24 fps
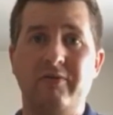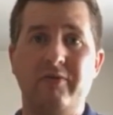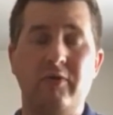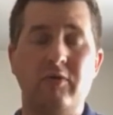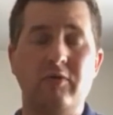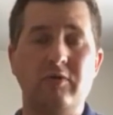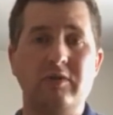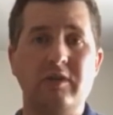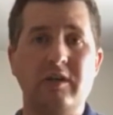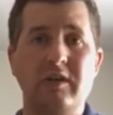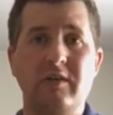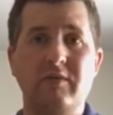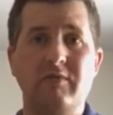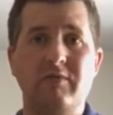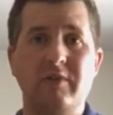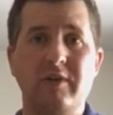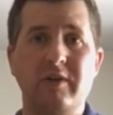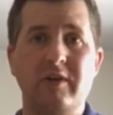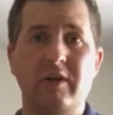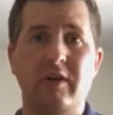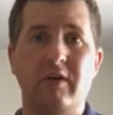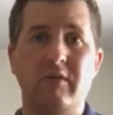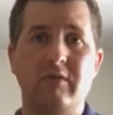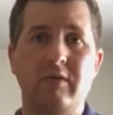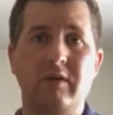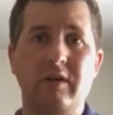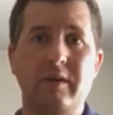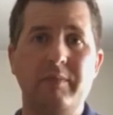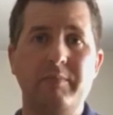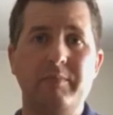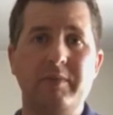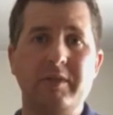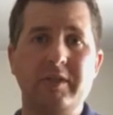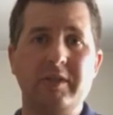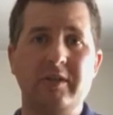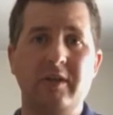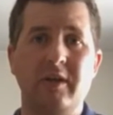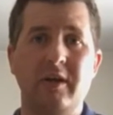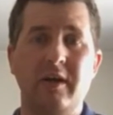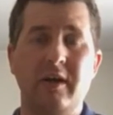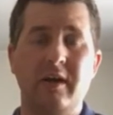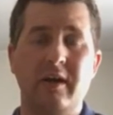14 video clips